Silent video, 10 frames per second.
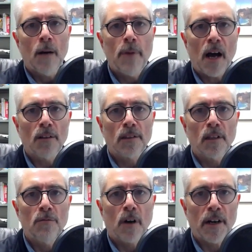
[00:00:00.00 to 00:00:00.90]
about
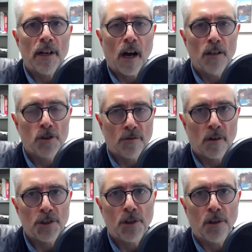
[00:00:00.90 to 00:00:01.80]
the very
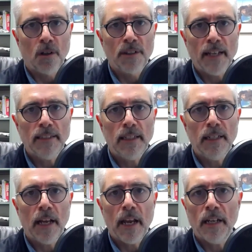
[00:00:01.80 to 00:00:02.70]
controversial
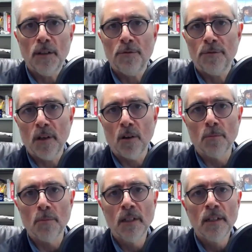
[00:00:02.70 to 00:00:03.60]
1980
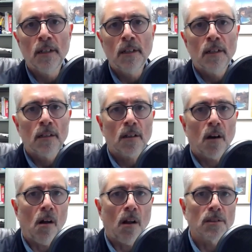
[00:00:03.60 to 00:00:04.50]
film
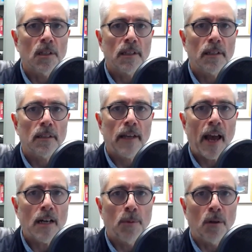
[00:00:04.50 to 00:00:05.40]
called
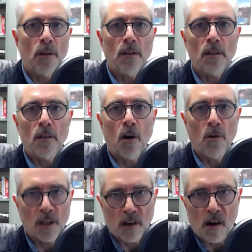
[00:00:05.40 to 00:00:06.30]
Cannibal,
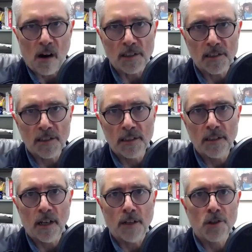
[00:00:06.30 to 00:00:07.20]
Holocaust,
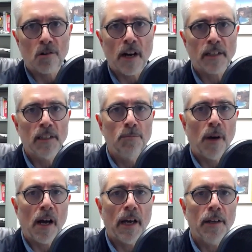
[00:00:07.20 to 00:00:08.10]
directed
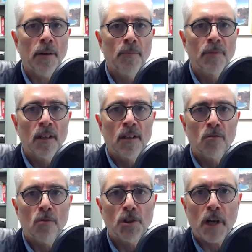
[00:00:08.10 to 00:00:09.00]
by
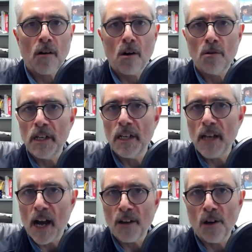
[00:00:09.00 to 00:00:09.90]
Ruggero
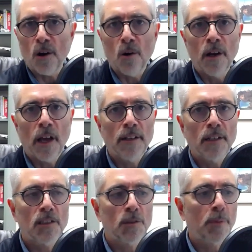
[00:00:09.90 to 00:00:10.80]
Deodato. And
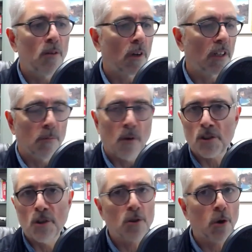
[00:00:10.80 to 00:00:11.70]
this has been one of the
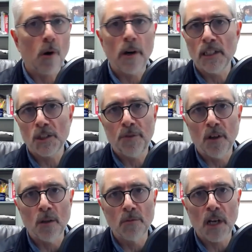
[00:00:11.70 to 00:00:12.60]
most notorious
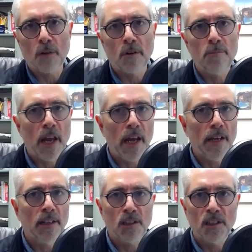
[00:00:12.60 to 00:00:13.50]
films ever
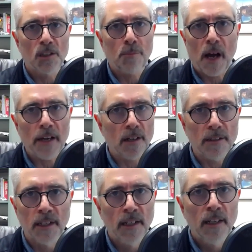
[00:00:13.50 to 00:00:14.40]
made. It's
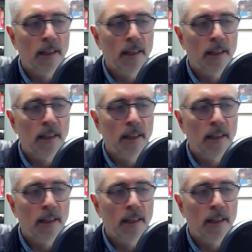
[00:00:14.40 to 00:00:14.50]
inspired